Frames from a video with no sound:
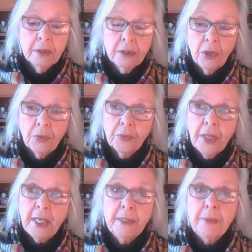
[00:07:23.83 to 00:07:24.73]
so
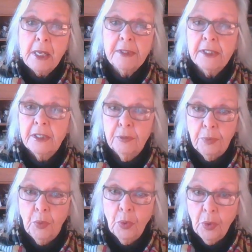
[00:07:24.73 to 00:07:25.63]
any babies that are
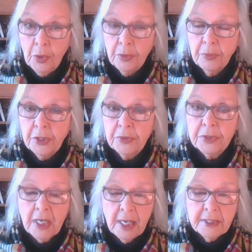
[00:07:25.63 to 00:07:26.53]
born with
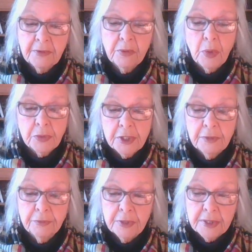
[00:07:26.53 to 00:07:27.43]
those kinds of, quote,
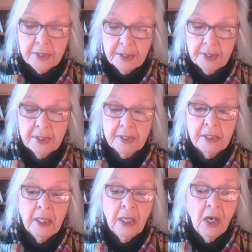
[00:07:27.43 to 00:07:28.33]
differences
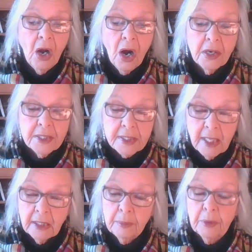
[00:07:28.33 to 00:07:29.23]
are
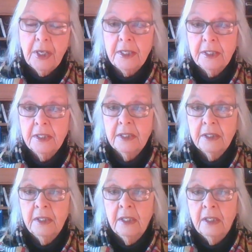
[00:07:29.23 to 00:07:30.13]
celebrated,
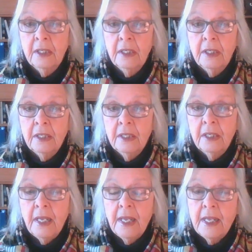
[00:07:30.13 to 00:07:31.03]

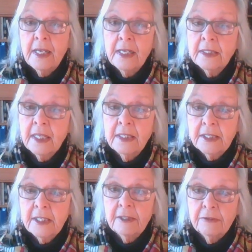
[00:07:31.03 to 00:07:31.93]
and
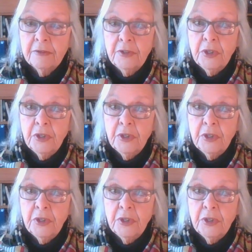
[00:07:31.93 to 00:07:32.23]
instead of,